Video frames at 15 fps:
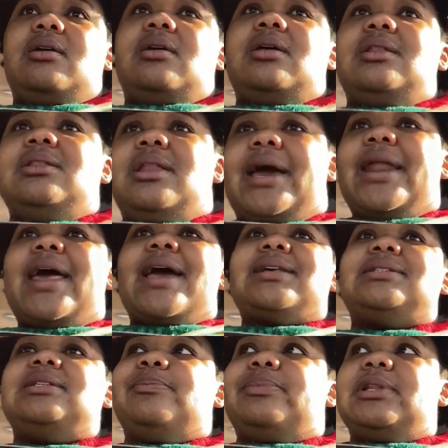that has
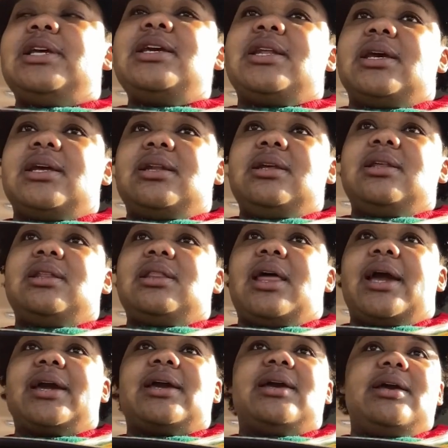depleted.
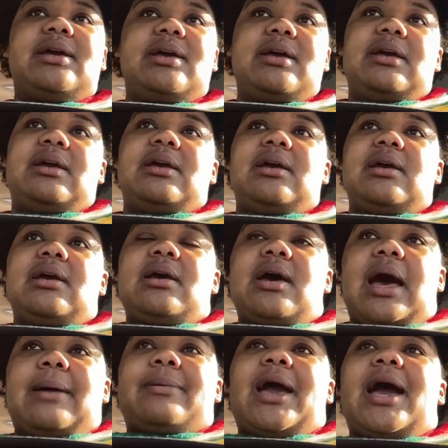Like,
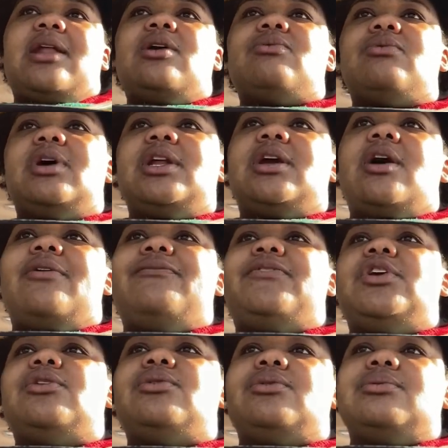I'm kind of running on
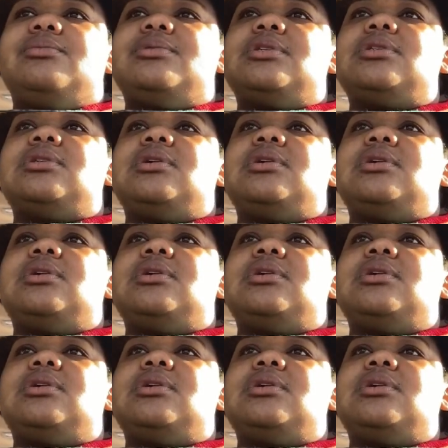fumes.